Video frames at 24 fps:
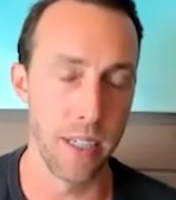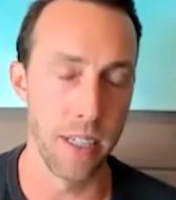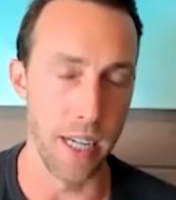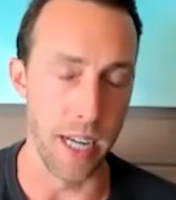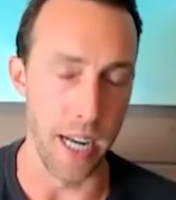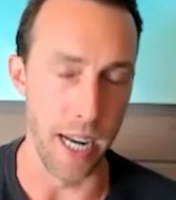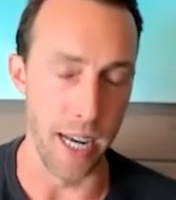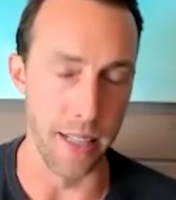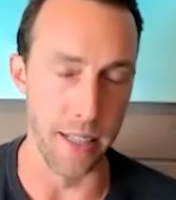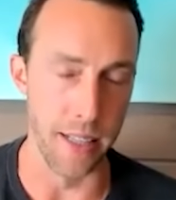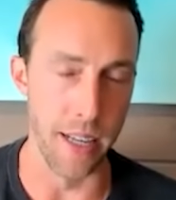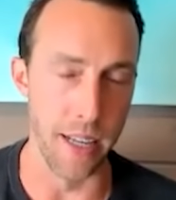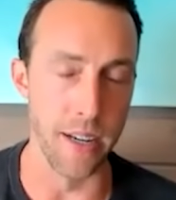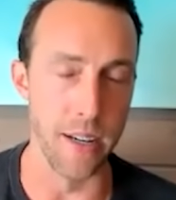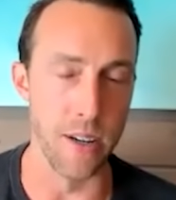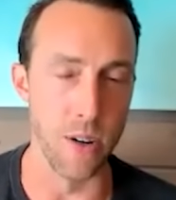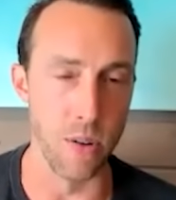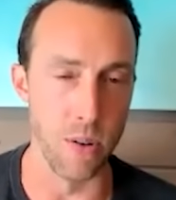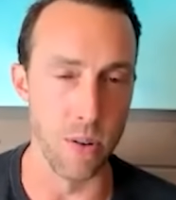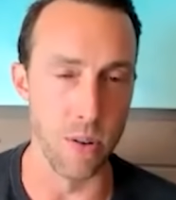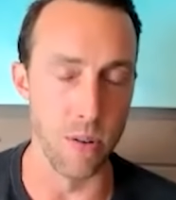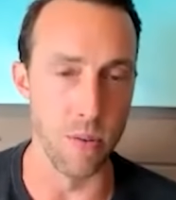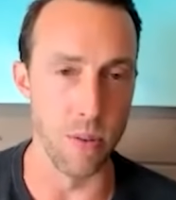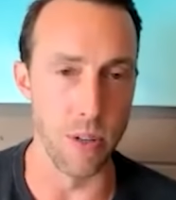And then
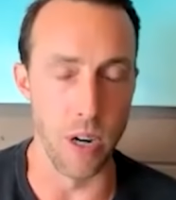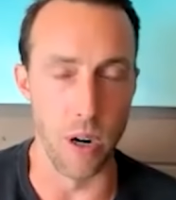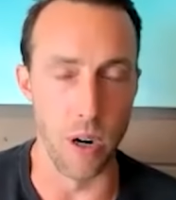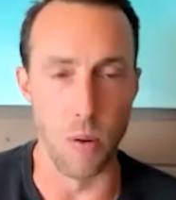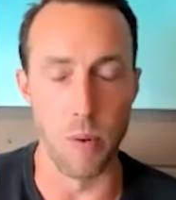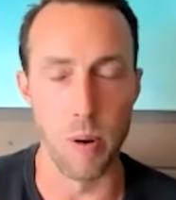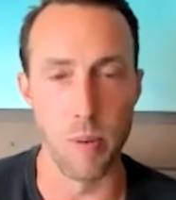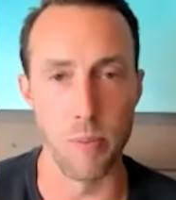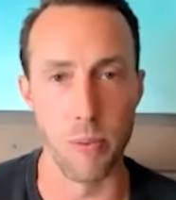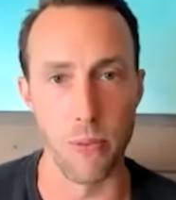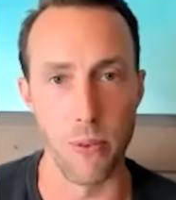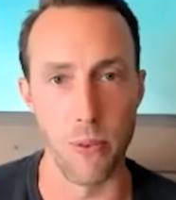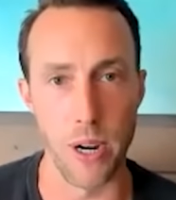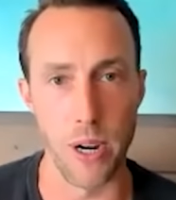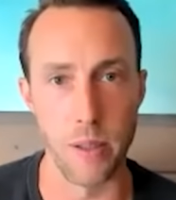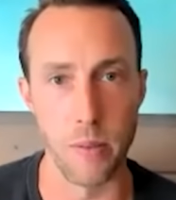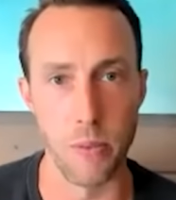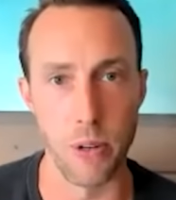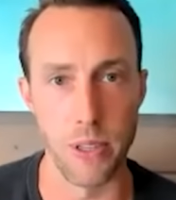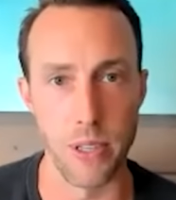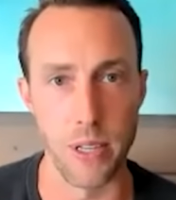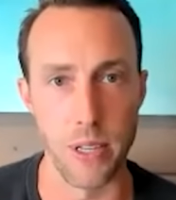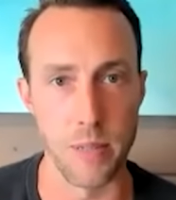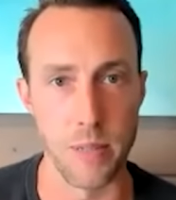we provide them
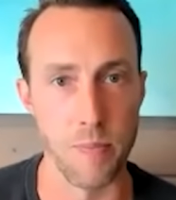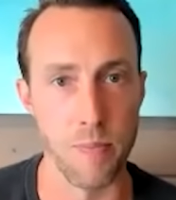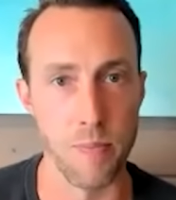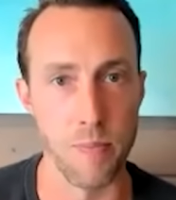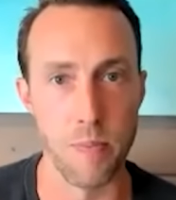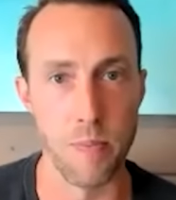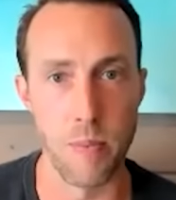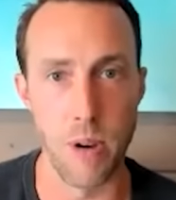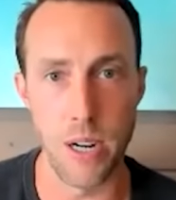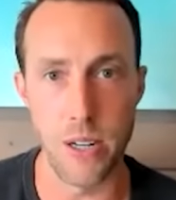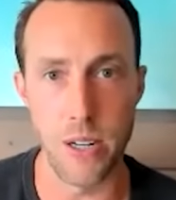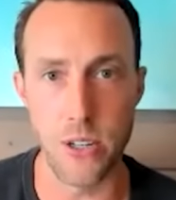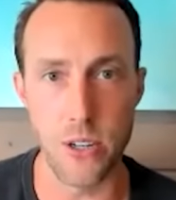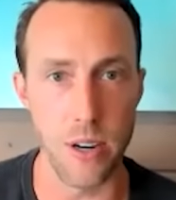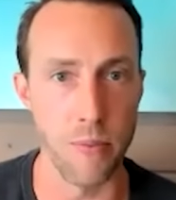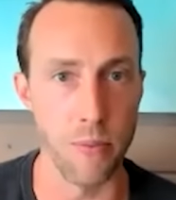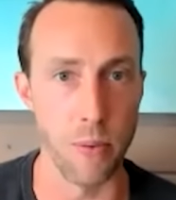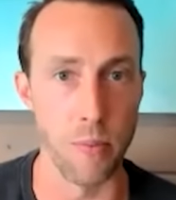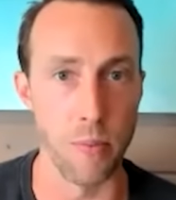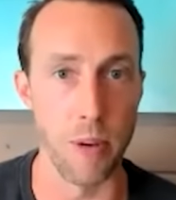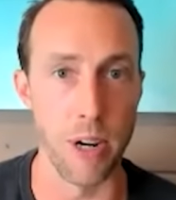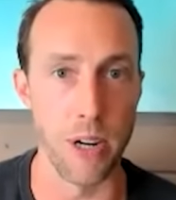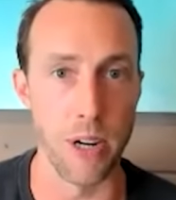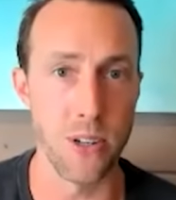with as much
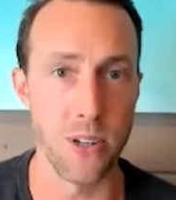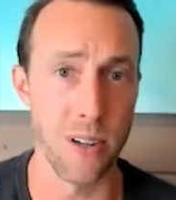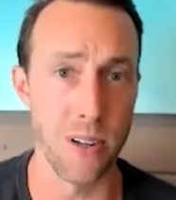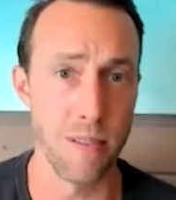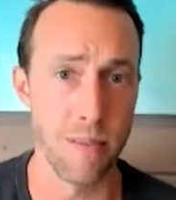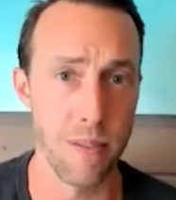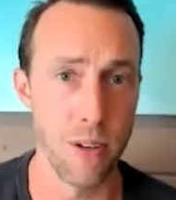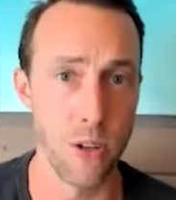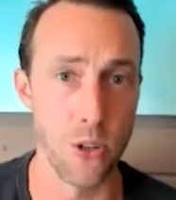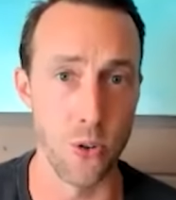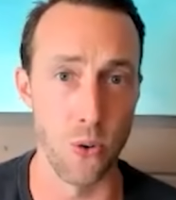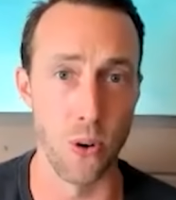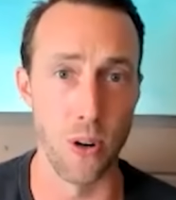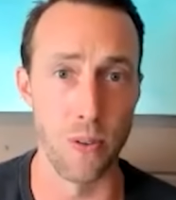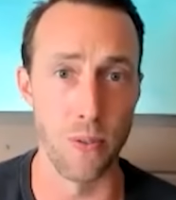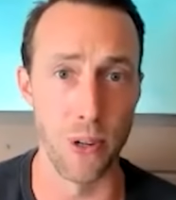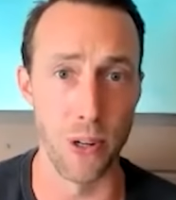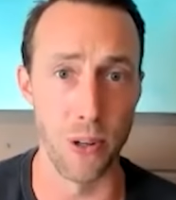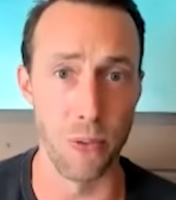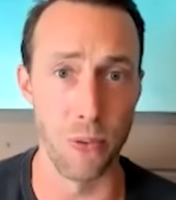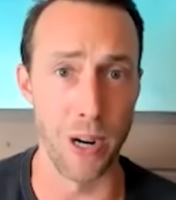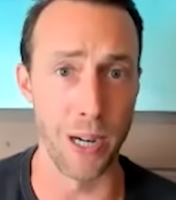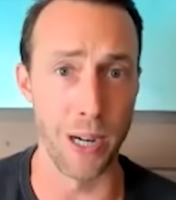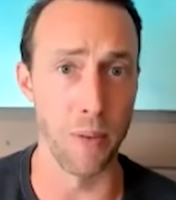information, short of a
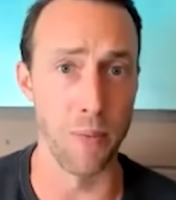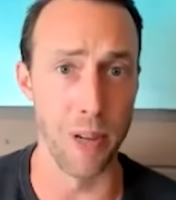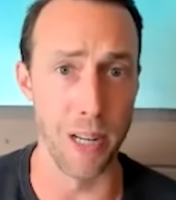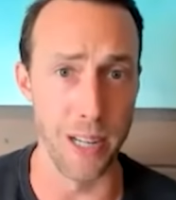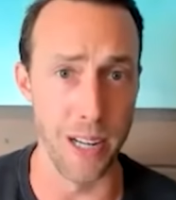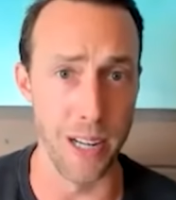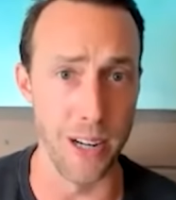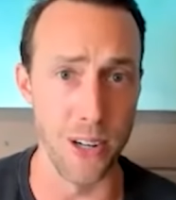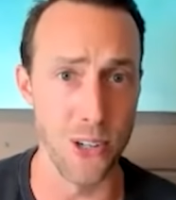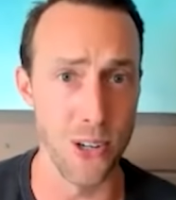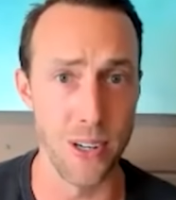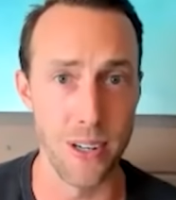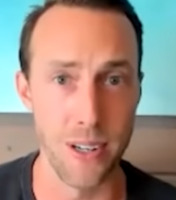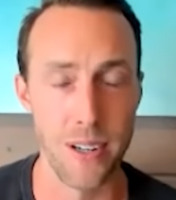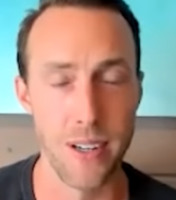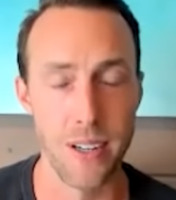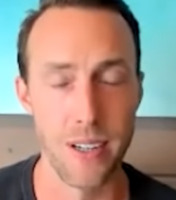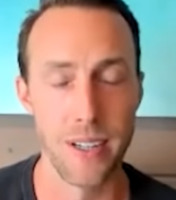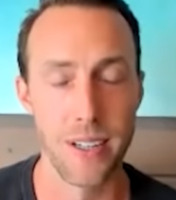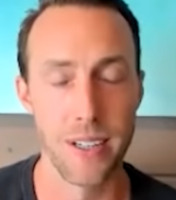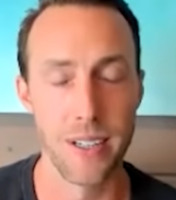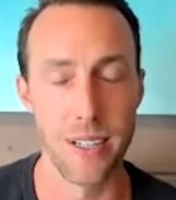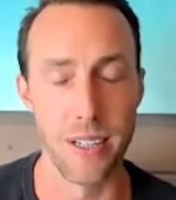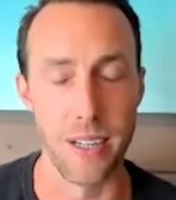recommendation,
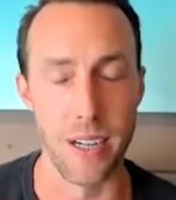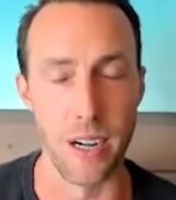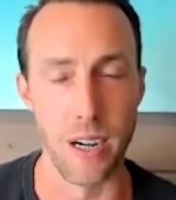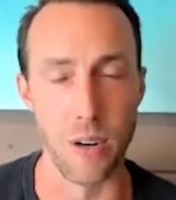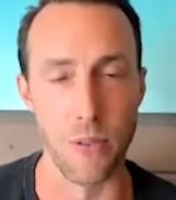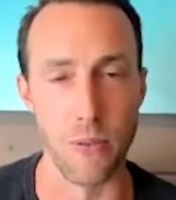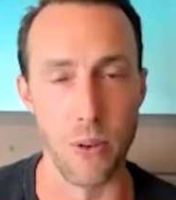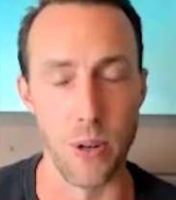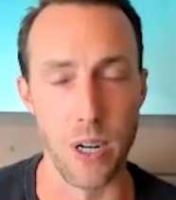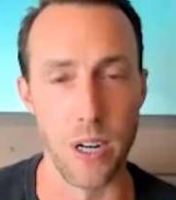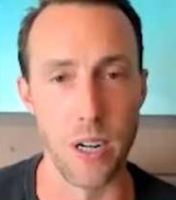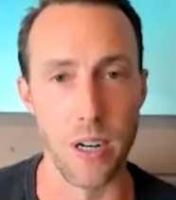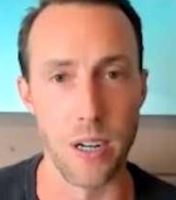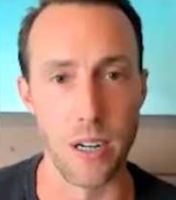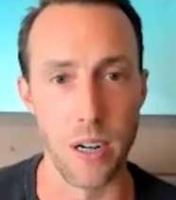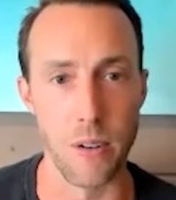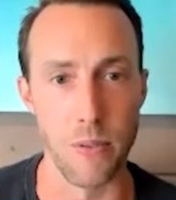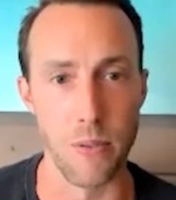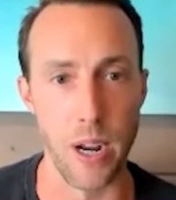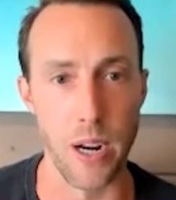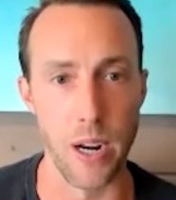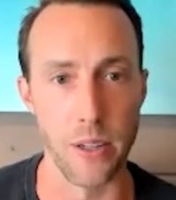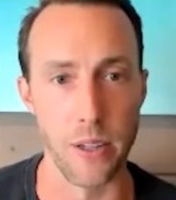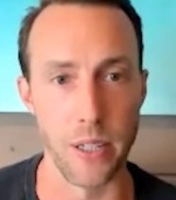of how
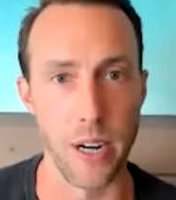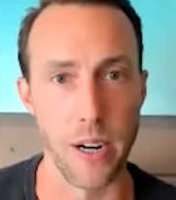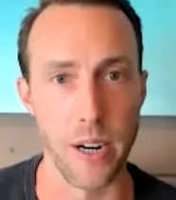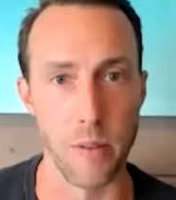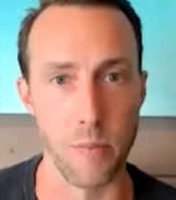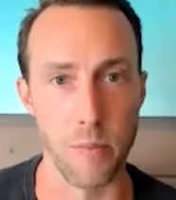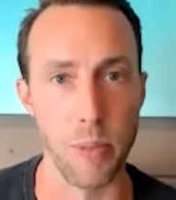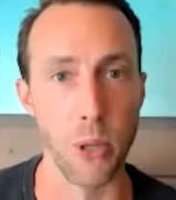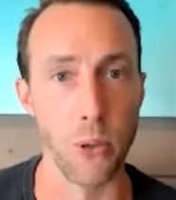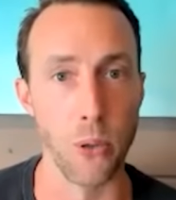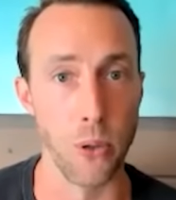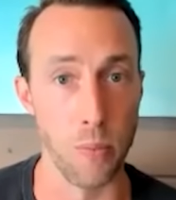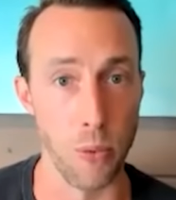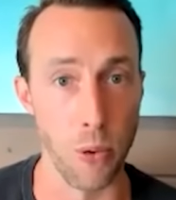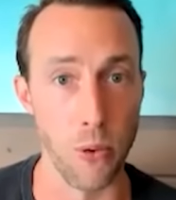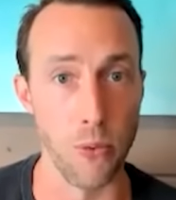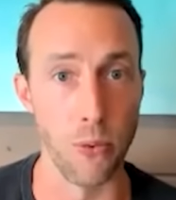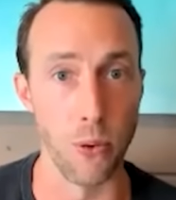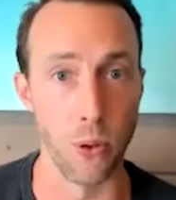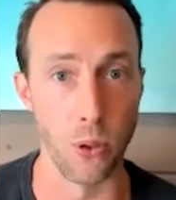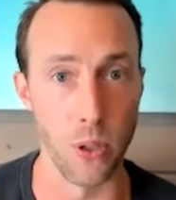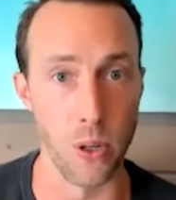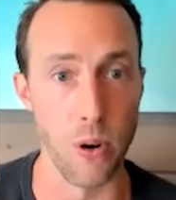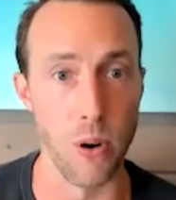to kind of build their
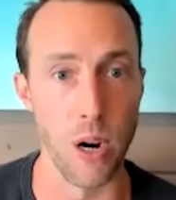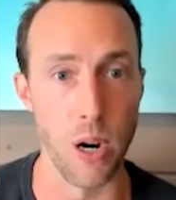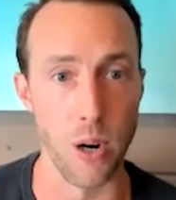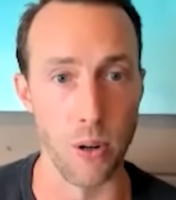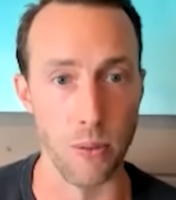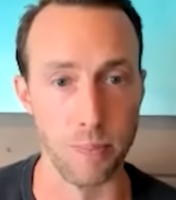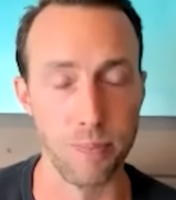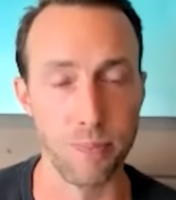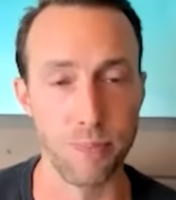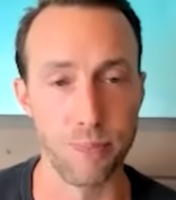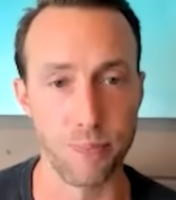portfolio out.